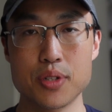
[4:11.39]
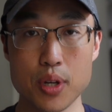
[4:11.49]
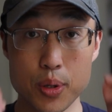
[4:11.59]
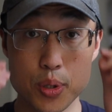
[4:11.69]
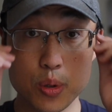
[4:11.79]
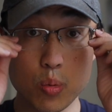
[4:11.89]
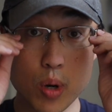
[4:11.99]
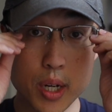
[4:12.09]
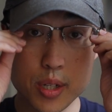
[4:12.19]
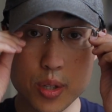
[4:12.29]
So you'll
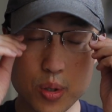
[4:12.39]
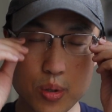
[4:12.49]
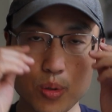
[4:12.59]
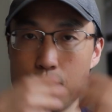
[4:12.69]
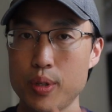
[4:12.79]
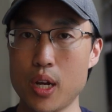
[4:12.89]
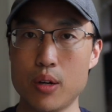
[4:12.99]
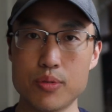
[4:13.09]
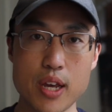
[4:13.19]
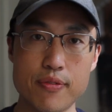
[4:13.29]
want to
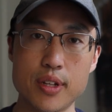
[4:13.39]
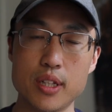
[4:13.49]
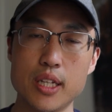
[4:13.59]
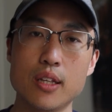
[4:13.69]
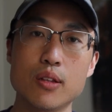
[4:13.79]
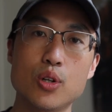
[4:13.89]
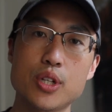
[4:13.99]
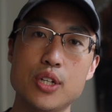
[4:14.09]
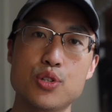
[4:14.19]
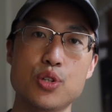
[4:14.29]
definitely
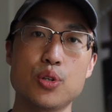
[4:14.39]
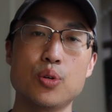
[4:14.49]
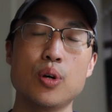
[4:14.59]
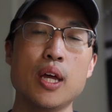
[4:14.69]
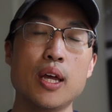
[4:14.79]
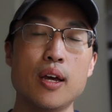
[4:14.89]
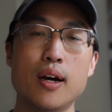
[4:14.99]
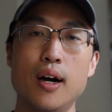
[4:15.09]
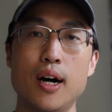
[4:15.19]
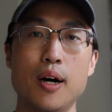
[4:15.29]
look into
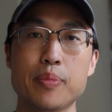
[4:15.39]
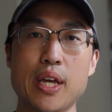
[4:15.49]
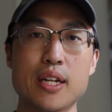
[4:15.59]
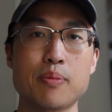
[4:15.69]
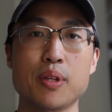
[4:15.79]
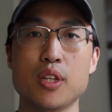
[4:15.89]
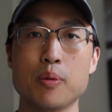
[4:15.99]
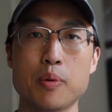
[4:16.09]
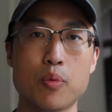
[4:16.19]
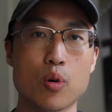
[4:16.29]
getting something a
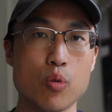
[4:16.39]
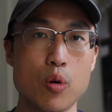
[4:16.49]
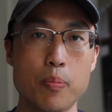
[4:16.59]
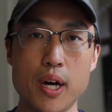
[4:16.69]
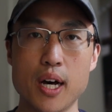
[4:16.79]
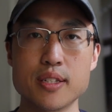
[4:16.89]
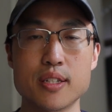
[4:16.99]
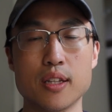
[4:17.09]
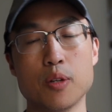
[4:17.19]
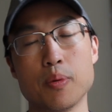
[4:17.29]
little bit more
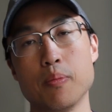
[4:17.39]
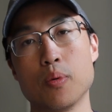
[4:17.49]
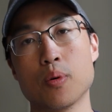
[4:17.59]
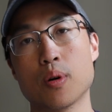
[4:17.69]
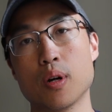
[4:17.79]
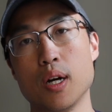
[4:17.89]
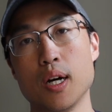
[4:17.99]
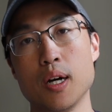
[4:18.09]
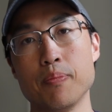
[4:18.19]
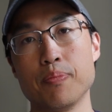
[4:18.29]
robust and a little bit more
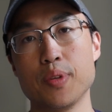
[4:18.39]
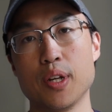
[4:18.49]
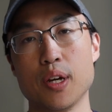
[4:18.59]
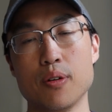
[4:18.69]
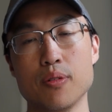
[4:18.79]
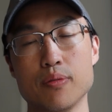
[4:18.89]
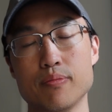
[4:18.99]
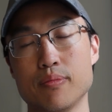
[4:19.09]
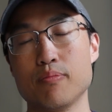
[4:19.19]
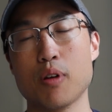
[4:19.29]

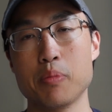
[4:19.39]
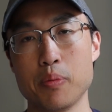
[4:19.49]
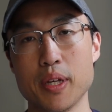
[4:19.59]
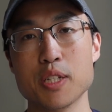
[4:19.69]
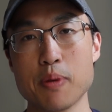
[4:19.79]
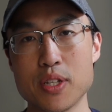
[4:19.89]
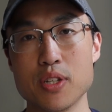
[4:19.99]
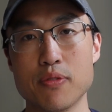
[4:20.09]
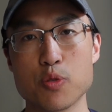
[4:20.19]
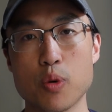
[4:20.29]
probably
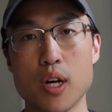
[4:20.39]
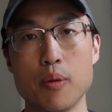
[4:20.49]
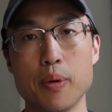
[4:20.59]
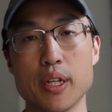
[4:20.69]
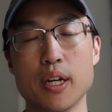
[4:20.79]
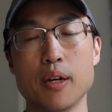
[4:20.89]
expensive as well, but